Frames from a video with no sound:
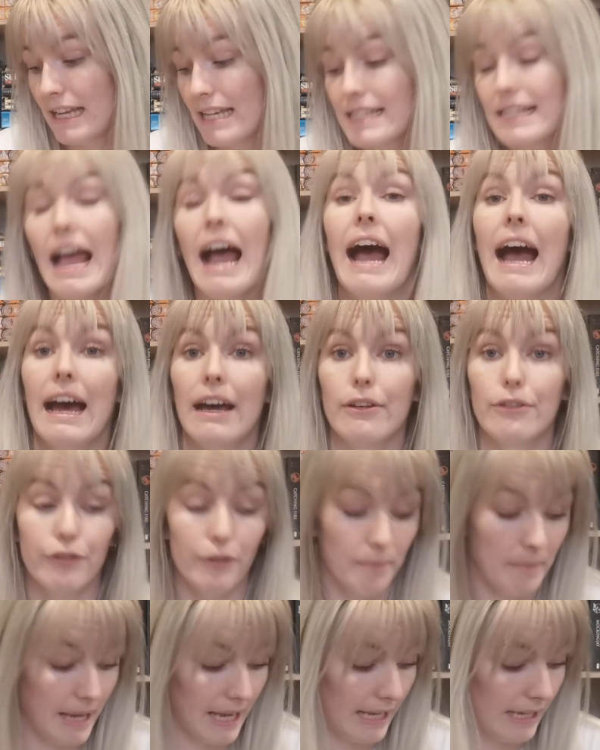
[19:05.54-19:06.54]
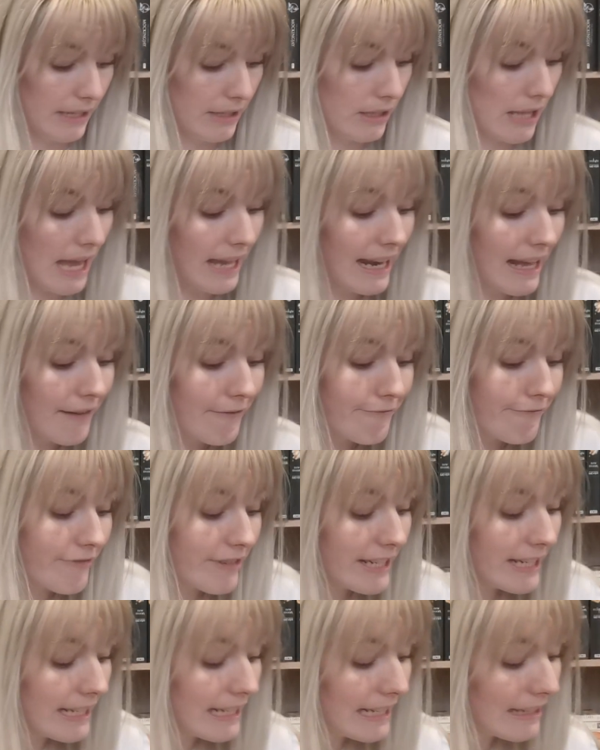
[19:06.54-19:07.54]
is hard for me. And I
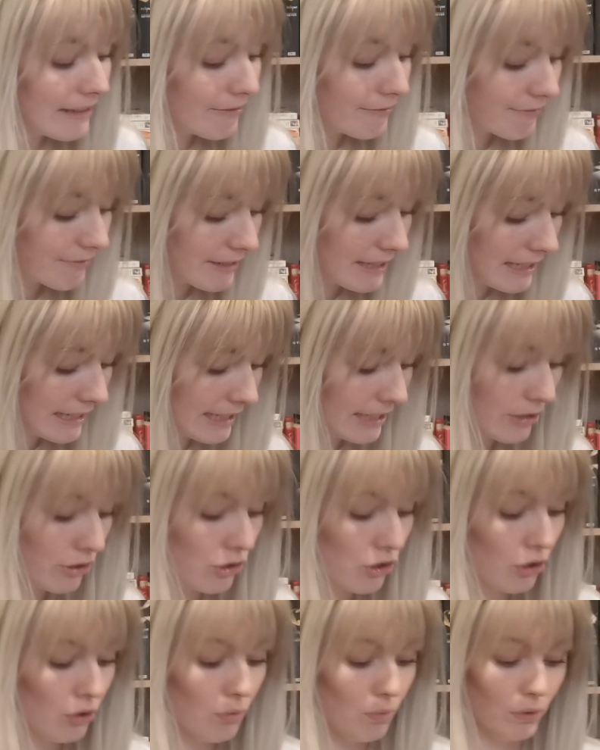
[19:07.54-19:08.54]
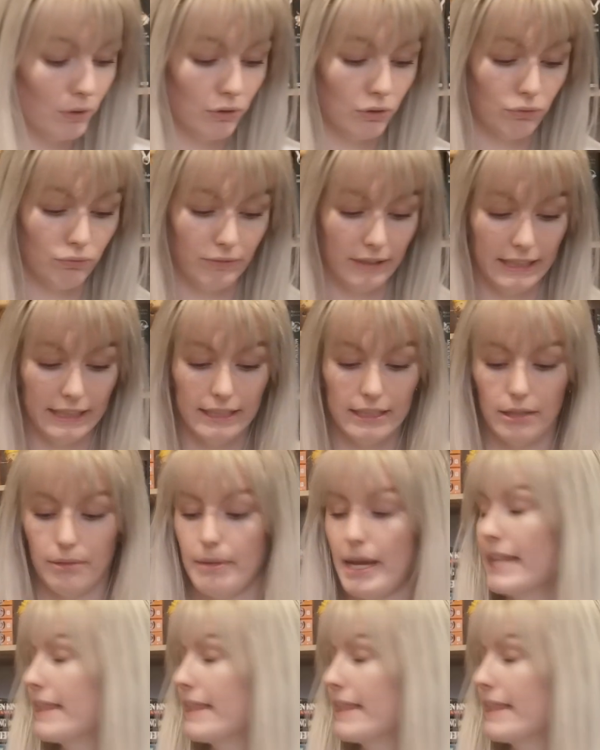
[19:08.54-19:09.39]
really, really do want to read them.